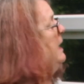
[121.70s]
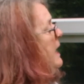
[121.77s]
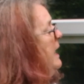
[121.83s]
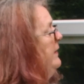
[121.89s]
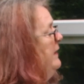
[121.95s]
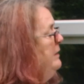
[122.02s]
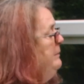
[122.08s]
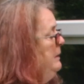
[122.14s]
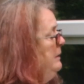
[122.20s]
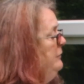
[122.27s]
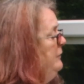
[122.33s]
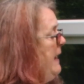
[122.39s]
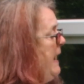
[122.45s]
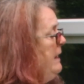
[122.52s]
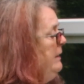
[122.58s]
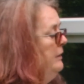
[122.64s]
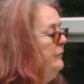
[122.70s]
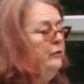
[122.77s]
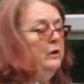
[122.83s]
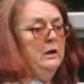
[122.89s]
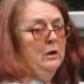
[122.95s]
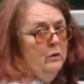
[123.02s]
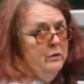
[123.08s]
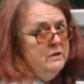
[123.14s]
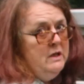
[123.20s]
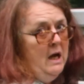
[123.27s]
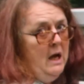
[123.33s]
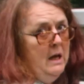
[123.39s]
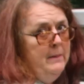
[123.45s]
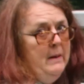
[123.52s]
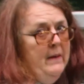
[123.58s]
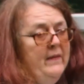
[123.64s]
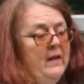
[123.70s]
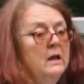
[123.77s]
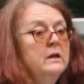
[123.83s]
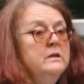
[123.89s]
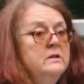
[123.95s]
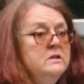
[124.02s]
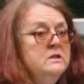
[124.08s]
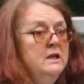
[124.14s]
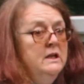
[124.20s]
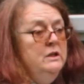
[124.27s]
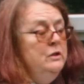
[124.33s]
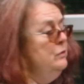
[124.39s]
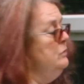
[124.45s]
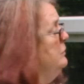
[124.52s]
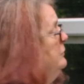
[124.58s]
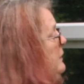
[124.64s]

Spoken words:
and they've been flowering for a long time and they'll continue to